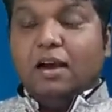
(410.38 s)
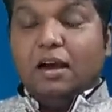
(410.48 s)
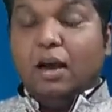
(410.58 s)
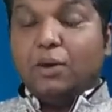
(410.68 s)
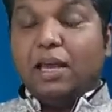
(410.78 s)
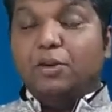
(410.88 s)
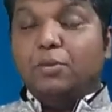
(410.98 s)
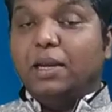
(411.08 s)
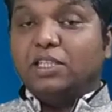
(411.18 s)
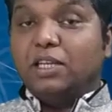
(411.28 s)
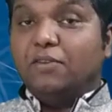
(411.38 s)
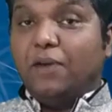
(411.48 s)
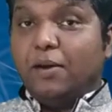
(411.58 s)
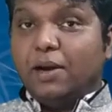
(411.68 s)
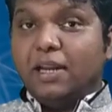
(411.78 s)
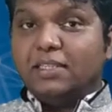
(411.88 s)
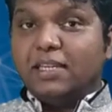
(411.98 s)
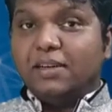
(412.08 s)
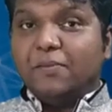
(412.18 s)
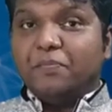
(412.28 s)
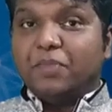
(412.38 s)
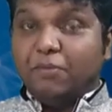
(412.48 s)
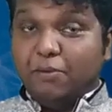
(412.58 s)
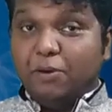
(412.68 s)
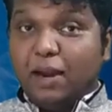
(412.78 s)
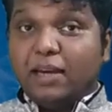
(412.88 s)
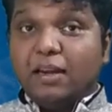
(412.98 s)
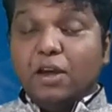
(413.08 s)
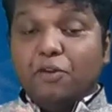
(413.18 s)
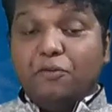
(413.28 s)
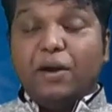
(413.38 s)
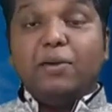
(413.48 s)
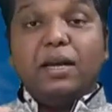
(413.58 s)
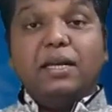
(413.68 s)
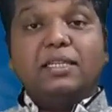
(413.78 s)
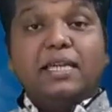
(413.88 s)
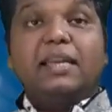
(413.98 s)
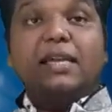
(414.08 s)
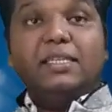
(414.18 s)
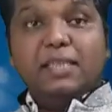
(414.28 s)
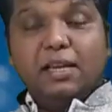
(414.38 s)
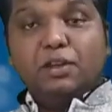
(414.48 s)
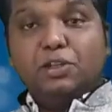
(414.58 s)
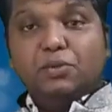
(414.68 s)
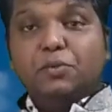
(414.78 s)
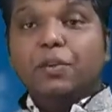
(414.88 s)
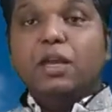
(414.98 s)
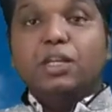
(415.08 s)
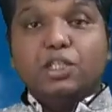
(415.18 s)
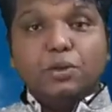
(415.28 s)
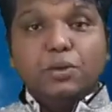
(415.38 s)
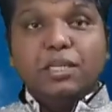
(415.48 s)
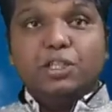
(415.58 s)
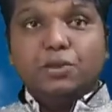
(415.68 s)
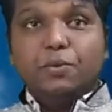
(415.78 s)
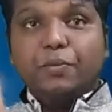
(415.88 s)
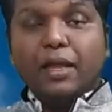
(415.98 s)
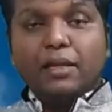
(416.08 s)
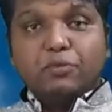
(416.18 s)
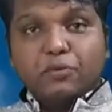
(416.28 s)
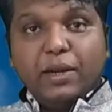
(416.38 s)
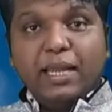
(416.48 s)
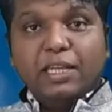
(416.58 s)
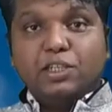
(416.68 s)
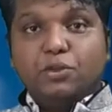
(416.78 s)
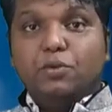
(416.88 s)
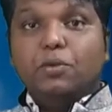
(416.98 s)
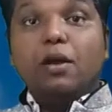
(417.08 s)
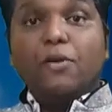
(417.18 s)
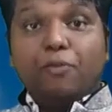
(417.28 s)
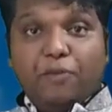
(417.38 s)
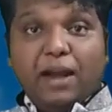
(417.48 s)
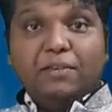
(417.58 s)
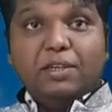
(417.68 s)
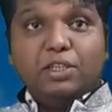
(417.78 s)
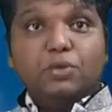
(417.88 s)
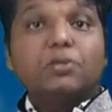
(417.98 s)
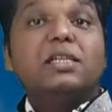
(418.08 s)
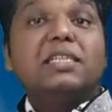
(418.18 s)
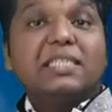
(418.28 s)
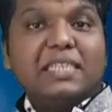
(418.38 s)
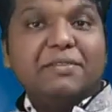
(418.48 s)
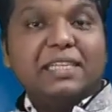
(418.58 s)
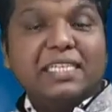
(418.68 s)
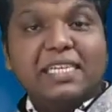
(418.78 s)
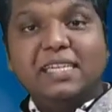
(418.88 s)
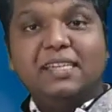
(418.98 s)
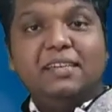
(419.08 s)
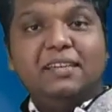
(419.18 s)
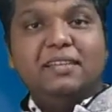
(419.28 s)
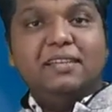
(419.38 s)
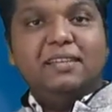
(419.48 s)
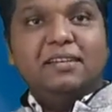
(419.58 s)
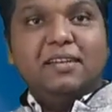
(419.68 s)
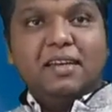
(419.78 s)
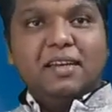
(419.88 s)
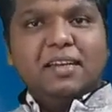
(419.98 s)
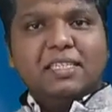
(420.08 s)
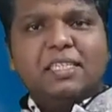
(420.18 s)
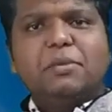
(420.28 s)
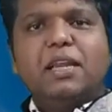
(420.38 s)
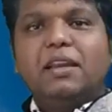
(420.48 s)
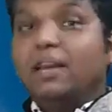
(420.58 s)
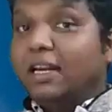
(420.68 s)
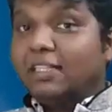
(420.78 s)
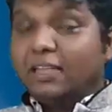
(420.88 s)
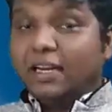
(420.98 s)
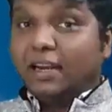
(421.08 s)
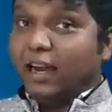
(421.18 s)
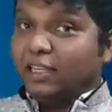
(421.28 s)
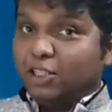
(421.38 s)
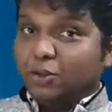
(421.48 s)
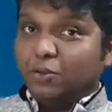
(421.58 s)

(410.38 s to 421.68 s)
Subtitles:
how can you mention 510? We will write 510 is equal to 2 into 3 into 5 into 17. Similarly, let us take 92,